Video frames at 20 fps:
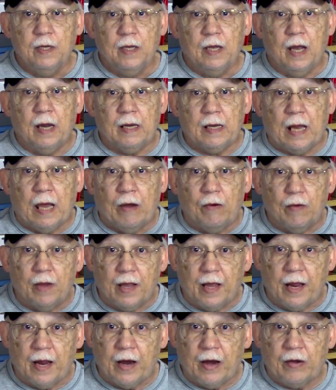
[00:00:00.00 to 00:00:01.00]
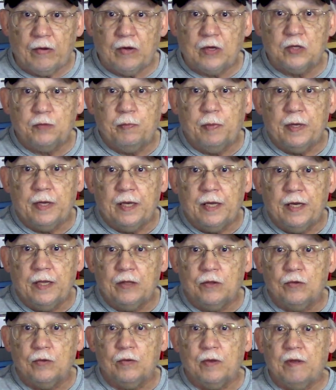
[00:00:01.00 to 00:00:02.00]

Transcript: and now air is beginning to